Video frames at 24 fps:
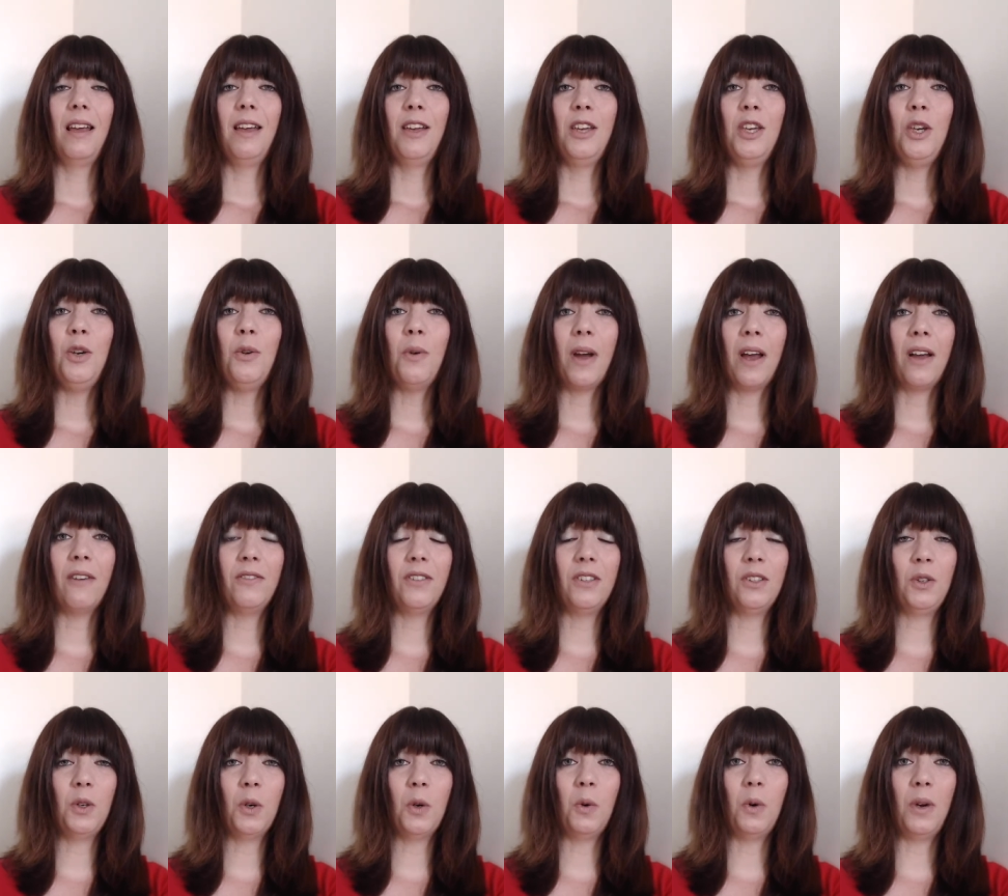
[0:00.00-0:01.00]
you have
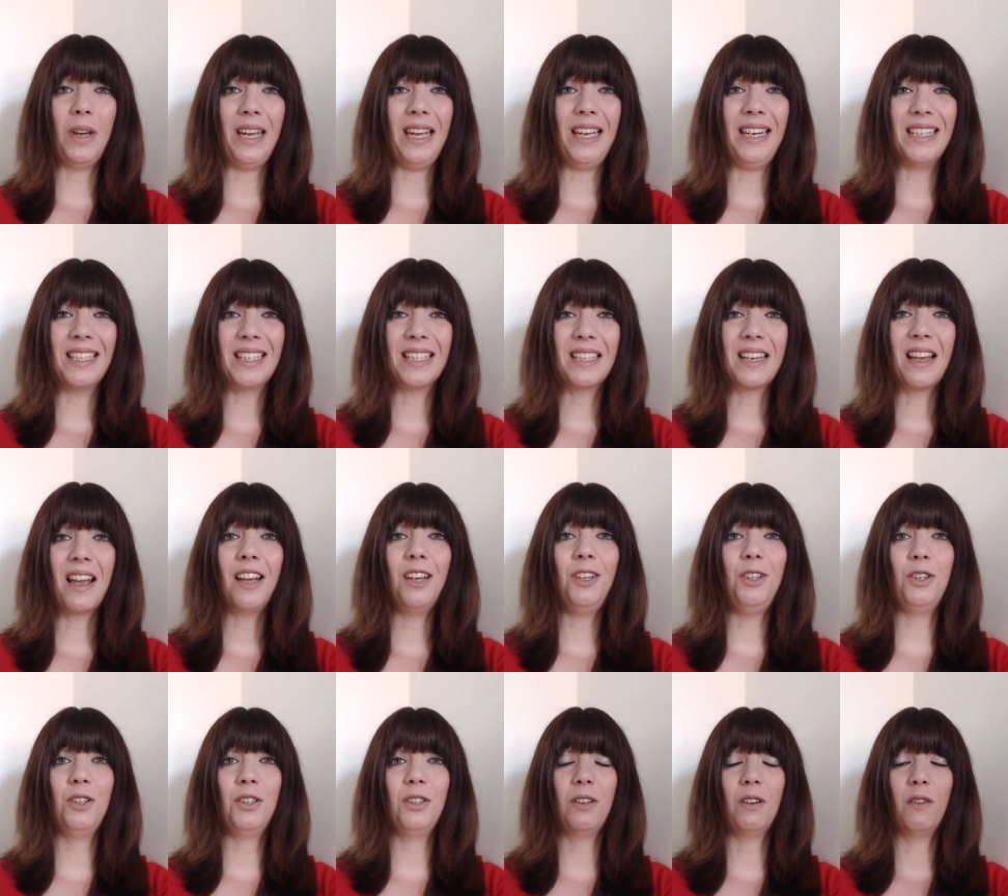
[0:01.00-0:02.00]
to go
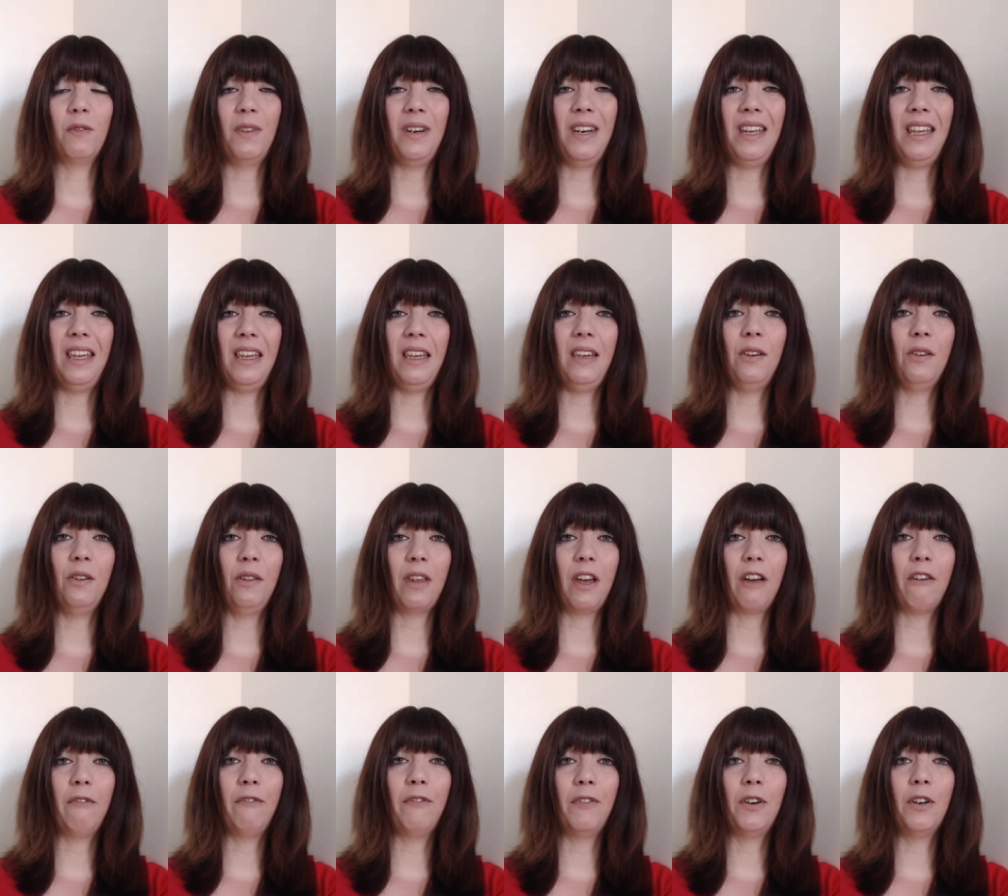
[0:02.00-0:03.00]
inside yourself and heal
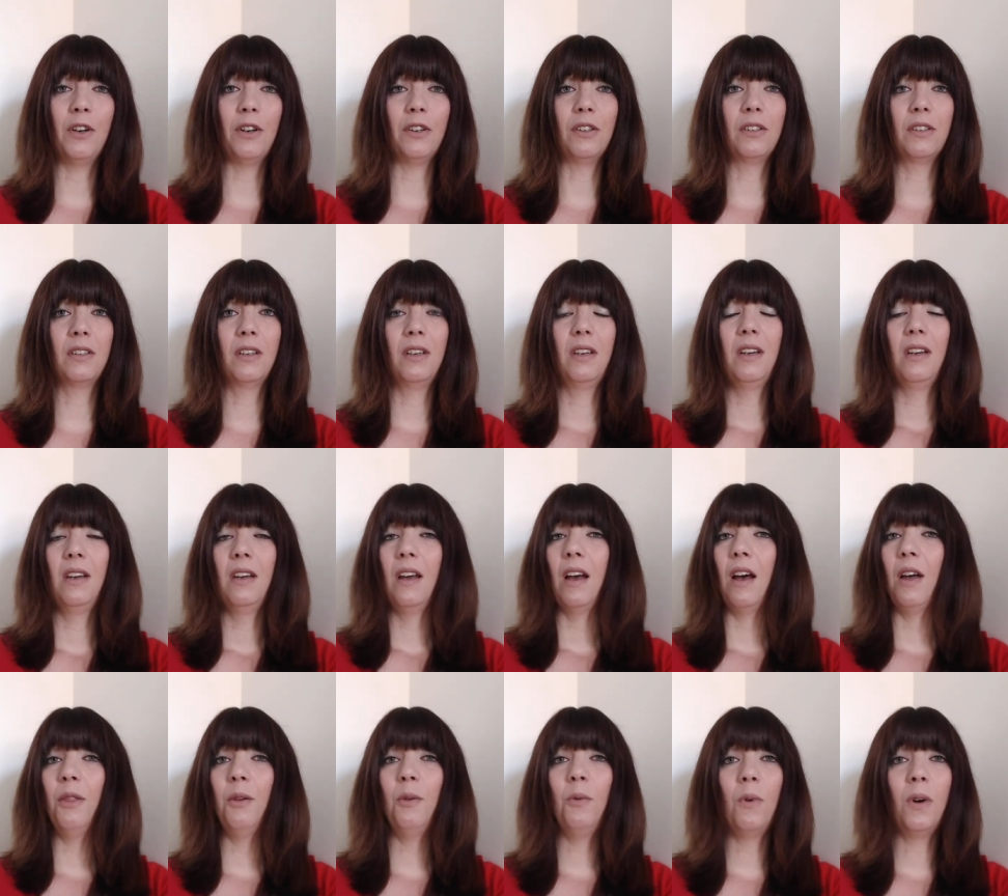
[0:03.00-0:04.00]
that first.
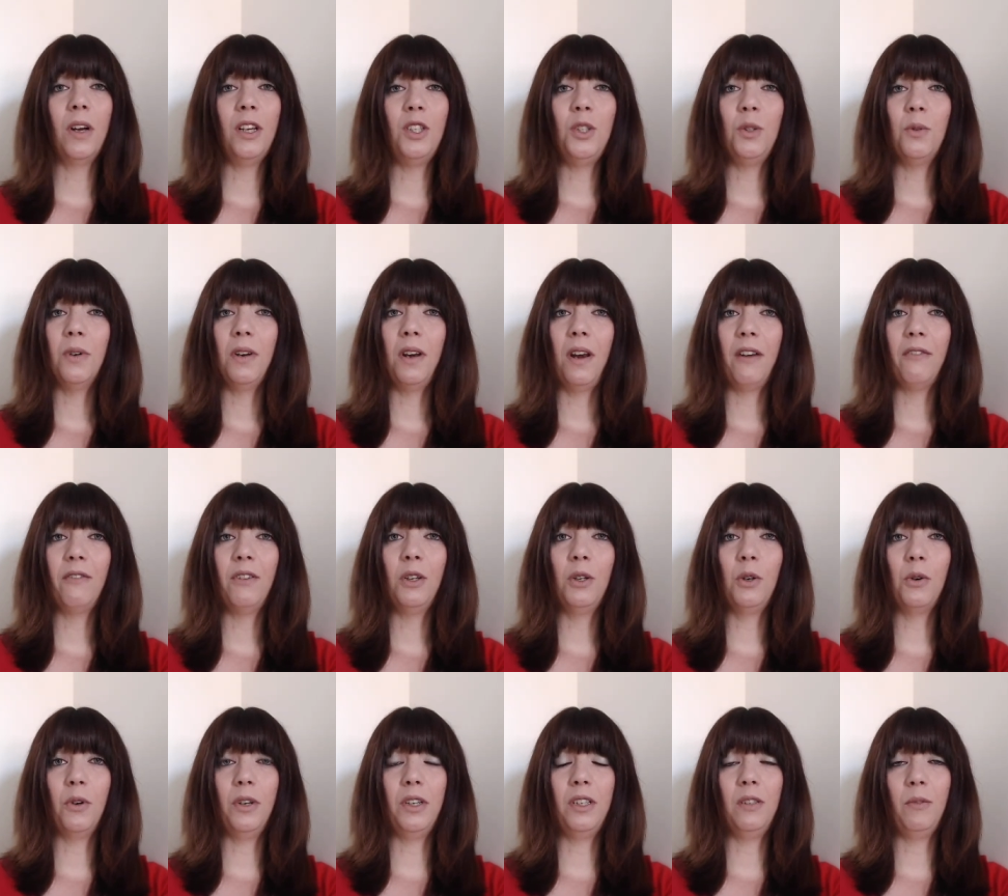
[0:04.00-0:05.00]
Otherwise, you are never
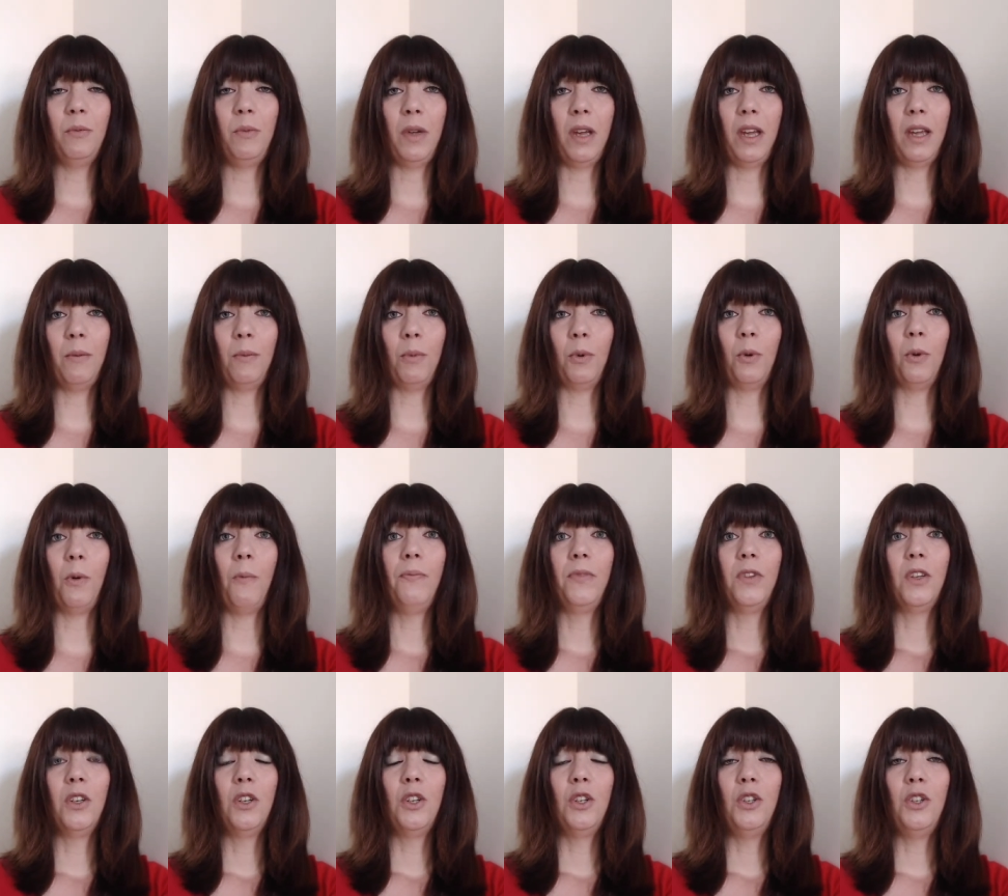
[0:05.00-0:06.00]
going to be able
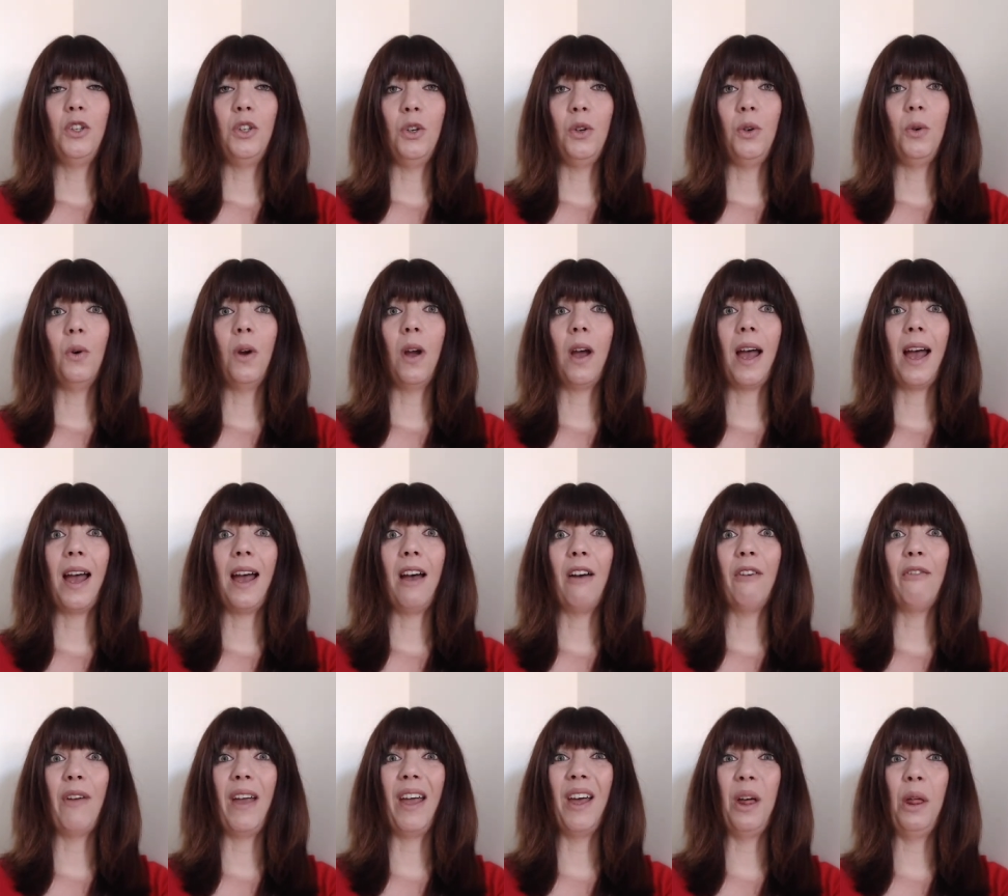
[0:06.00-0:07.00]
to
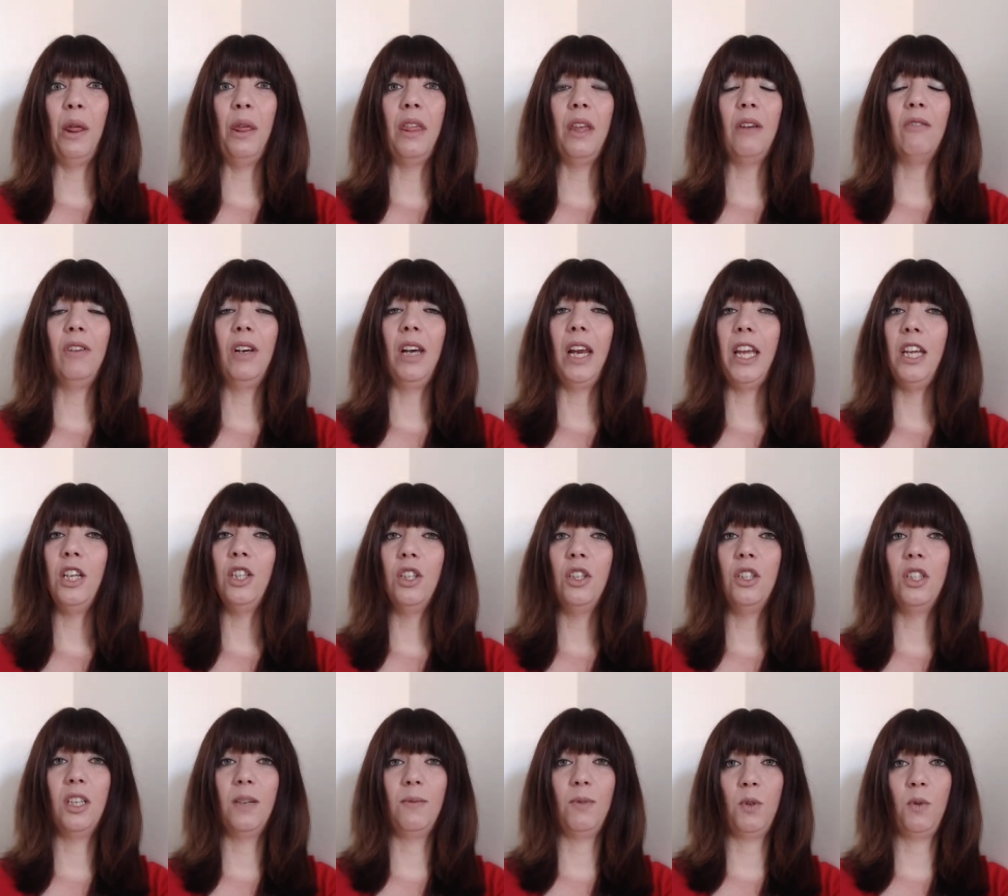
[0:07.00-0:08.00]
have healthy
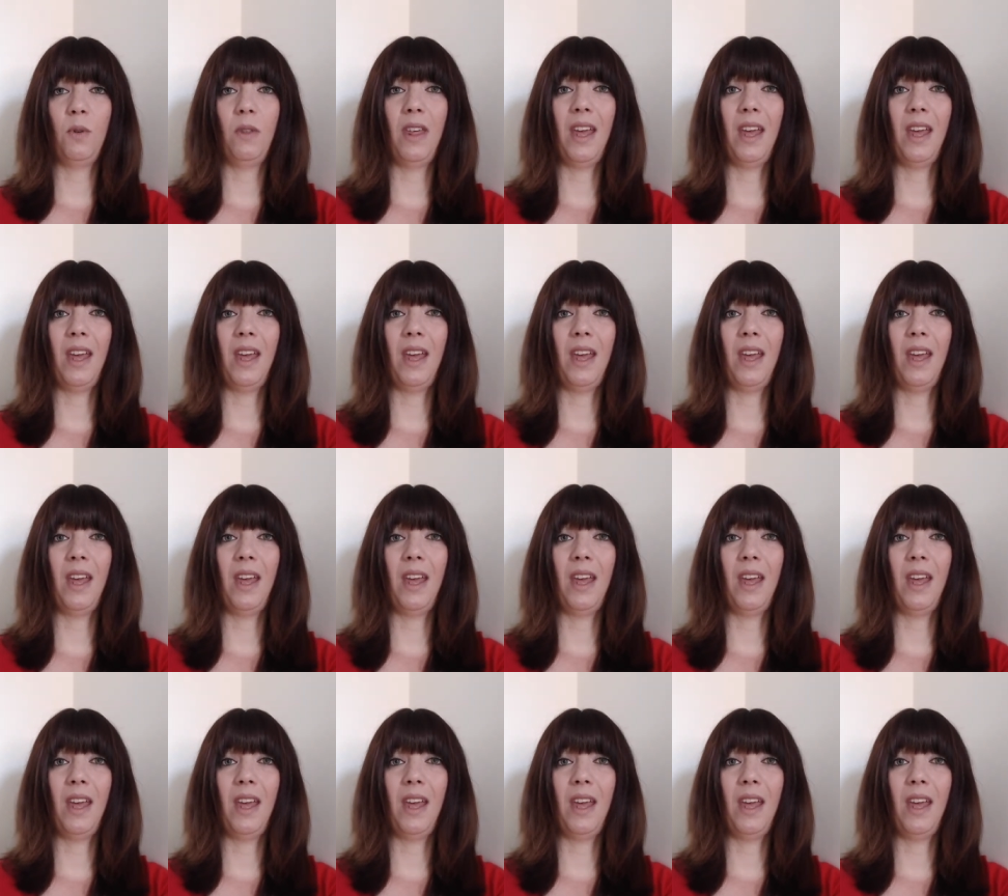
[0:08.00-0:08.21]
relationships with